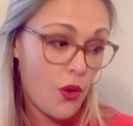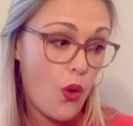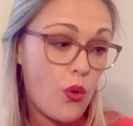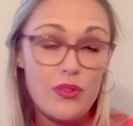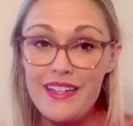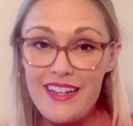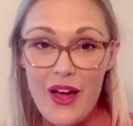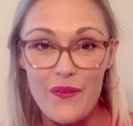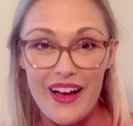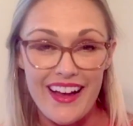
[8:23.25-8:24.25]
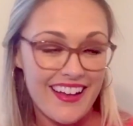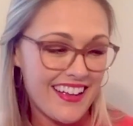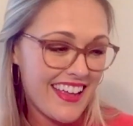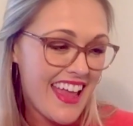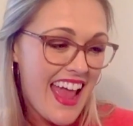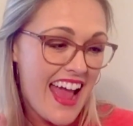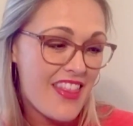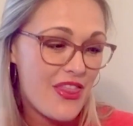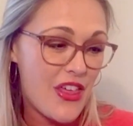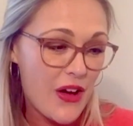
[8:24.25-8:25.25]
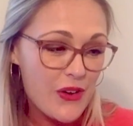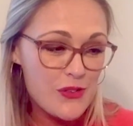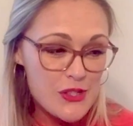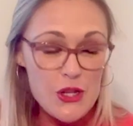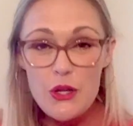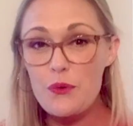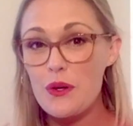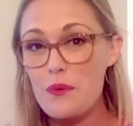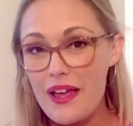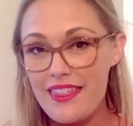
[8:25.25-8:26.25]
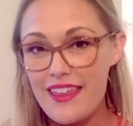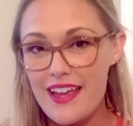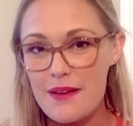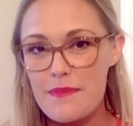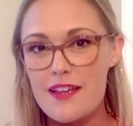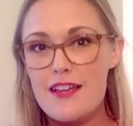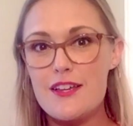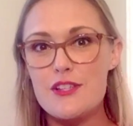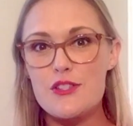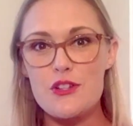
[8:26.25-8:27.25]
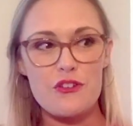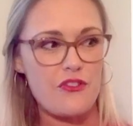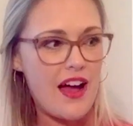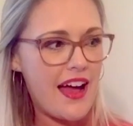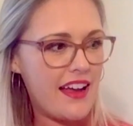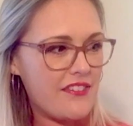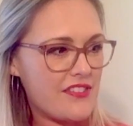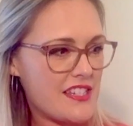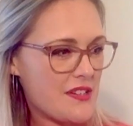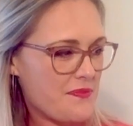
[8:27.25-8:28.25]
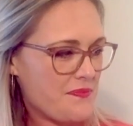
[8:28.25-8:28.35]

Only Noah and those who were with him survived.